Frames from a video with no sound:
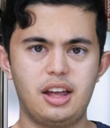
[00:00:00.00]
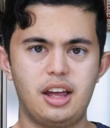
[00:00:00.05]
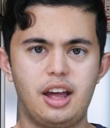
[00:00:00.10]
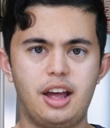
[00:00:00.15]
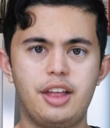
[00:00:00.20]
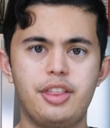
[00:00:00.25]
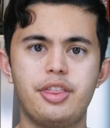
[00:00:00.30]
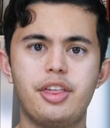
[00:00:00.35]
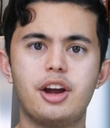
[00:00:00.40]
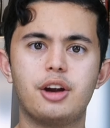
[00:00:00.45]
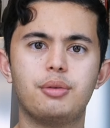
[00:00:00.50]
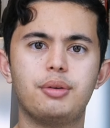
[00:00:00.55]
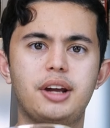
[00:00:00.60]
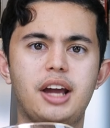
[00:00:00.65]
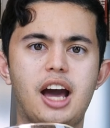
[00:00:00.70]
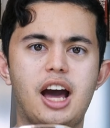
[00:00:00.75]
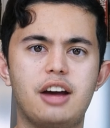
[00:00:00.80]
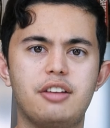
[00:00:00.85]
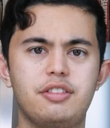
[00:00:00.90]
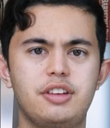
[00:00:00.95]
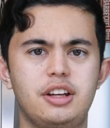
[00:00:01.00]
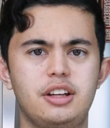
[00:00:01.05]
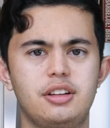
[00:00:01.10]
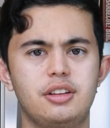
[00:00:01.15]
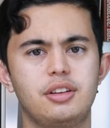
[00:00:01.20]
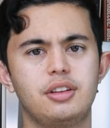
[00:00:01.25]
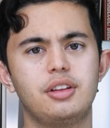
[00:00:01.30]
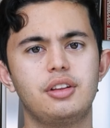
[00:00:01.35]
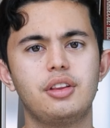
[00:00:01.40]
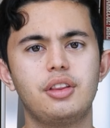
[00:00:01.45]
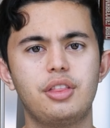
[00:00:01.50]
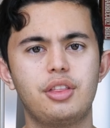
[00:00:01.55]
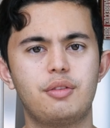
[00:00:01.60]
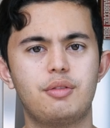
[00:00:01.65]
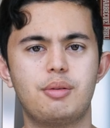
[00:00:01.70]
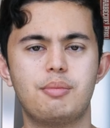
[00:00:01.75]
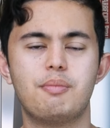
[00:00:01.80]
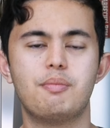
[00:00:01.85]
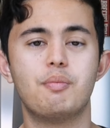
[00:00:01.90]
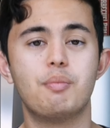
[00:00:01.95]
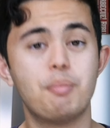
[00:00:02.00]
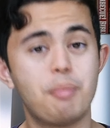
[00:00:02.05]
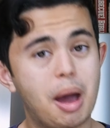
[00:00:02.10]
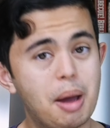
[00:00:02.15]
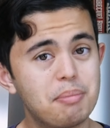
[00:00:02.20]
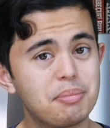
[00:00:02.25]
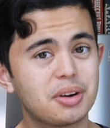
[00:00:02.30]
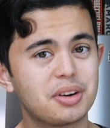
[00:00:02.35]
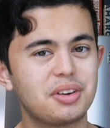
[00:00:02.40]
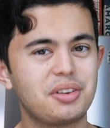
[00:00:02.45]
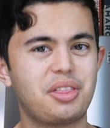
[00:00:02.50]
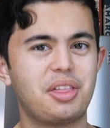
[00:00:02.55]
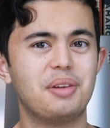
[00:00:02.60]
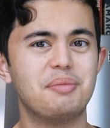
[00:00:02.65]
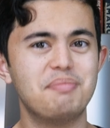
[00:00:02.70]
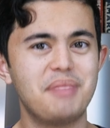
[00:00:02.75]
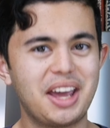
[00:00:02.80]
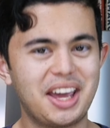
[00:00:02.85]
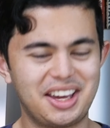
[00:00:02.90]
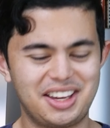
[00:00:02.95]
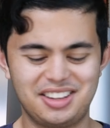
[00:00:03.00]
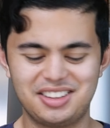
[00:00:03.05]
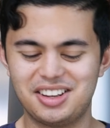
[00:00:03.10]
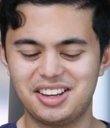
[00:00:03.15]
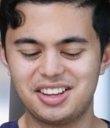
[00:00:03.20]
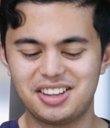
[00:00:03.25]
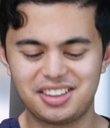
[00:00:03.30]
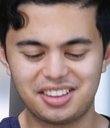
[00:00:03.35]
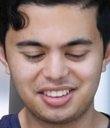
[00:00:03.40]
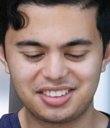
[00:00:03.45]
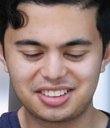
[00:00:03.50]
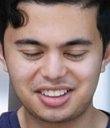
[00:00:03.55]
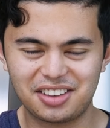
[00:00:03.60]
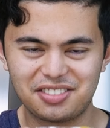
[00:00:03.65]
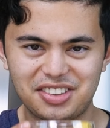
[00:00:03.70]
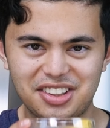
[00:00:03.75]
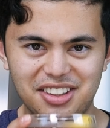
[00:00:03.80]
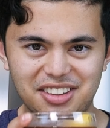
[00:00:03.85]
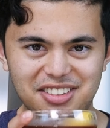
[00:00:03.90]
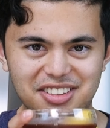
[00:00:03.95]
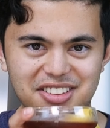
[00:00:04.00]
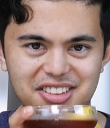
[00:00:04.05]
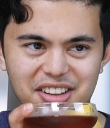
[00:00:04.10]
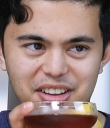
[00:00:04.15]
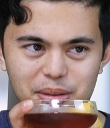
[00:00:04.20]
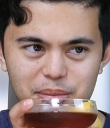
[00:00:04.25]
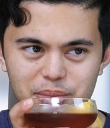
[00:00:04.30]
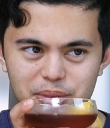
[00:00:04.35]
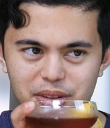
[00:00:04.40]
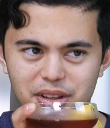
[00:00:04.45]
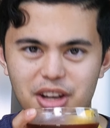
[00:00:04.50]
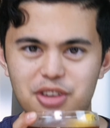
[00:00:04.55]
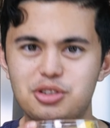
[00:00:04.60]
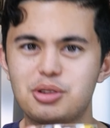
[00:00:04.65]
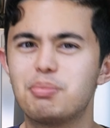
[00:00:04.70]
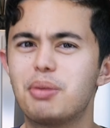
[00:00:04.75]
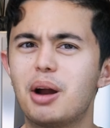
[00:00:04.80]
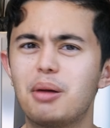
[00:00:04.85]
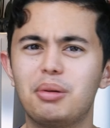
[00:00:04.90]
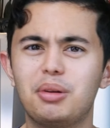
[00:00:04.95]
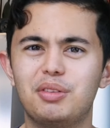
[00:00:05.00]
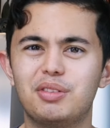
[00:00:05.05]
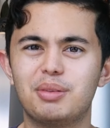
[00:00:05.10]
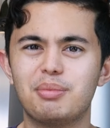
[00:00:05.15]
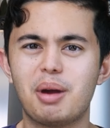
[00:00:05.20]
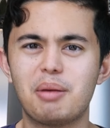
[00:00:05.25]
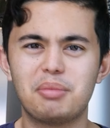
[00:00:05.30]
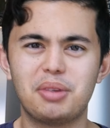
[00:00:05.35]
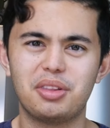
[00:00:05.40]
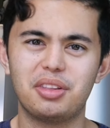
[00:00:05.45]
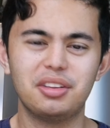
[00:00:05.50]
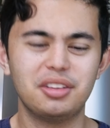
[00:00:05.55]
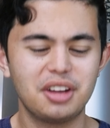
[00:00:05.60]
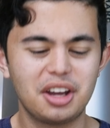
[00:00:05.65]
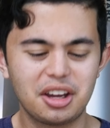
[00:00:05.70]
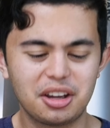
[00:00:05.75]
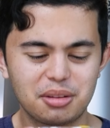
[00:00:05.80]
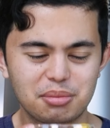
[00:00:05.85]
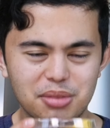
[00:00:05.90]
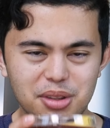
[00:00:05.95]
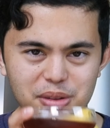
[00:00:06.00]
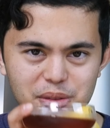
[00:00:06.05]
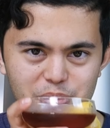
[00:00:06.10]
And there we have it. Remember the Maine. Let's give it a sip. I should probably remember the name.